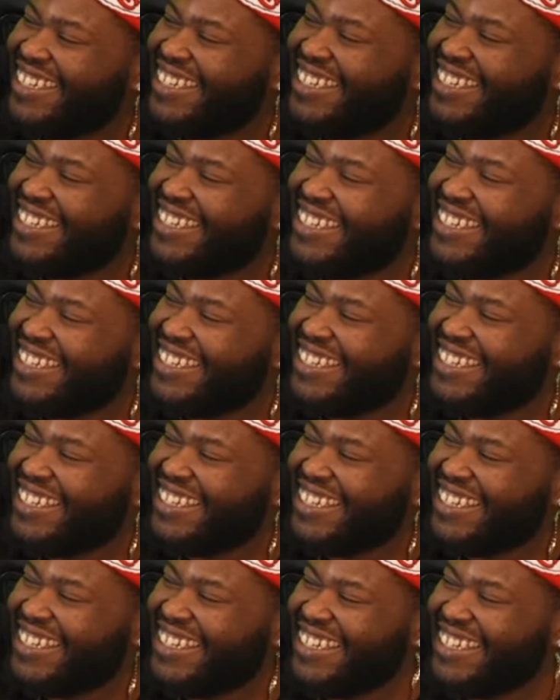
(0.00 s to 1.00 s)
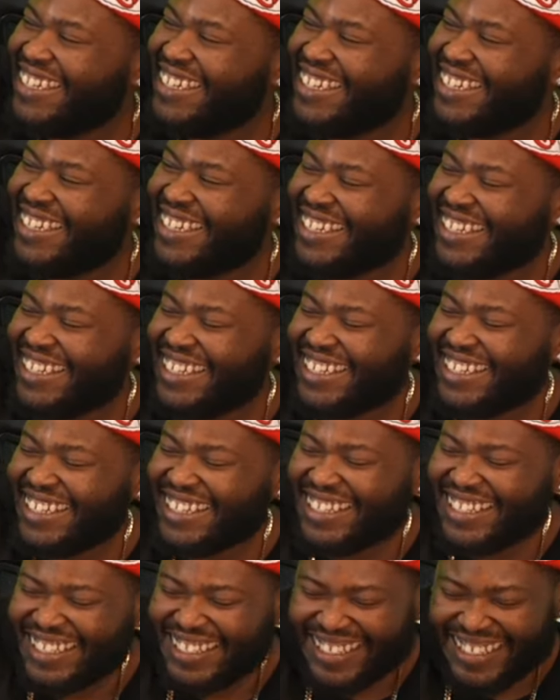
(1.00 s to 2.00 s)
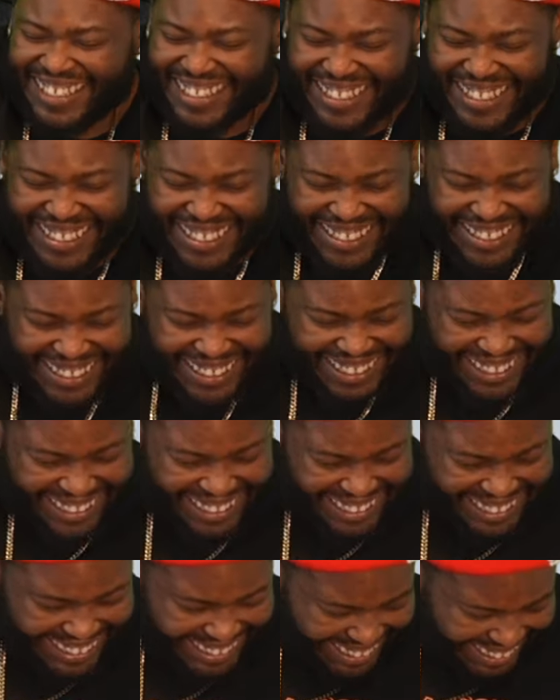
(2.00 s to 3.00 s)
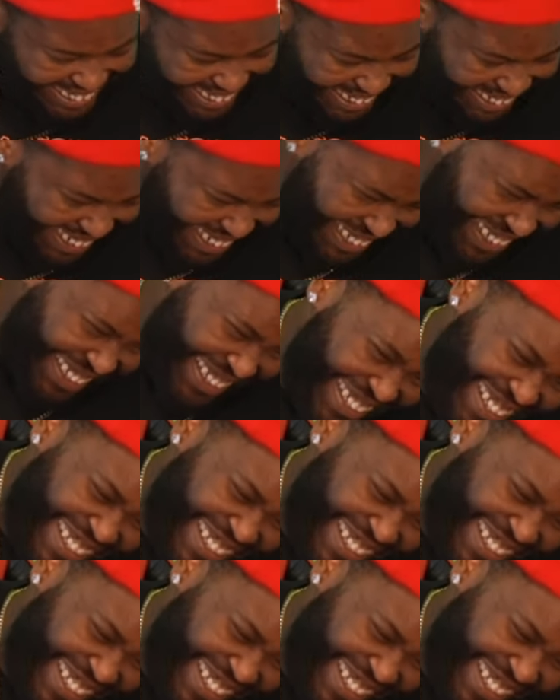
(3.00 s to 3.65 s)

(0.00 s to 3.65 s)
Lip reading: [no speech]